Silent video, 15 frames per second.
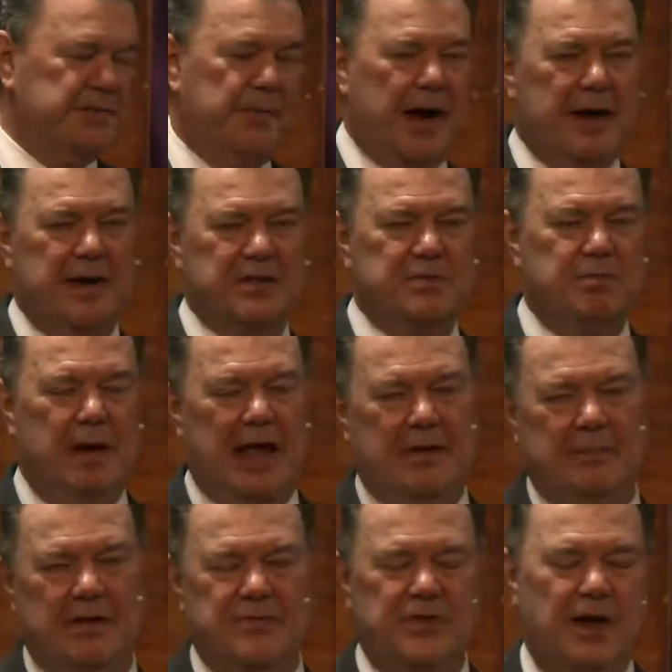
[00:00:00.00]
spotless,
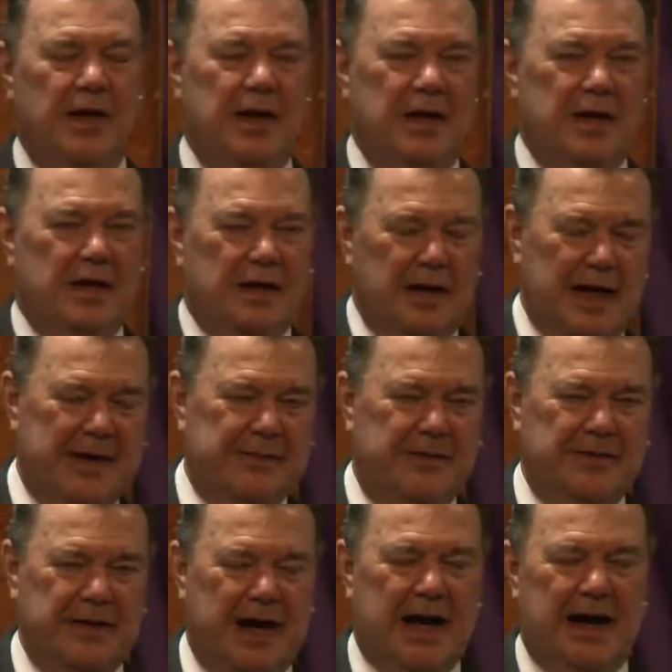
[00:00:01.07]
blameless Lamb
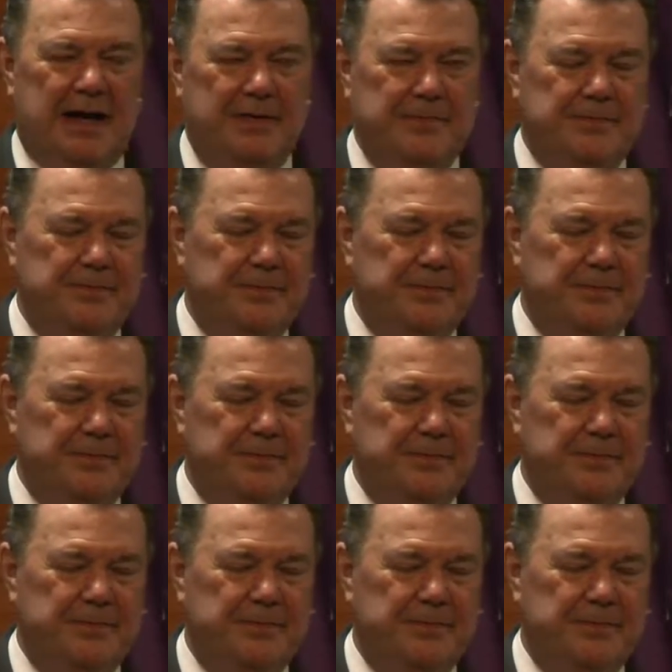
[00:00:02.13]
of God.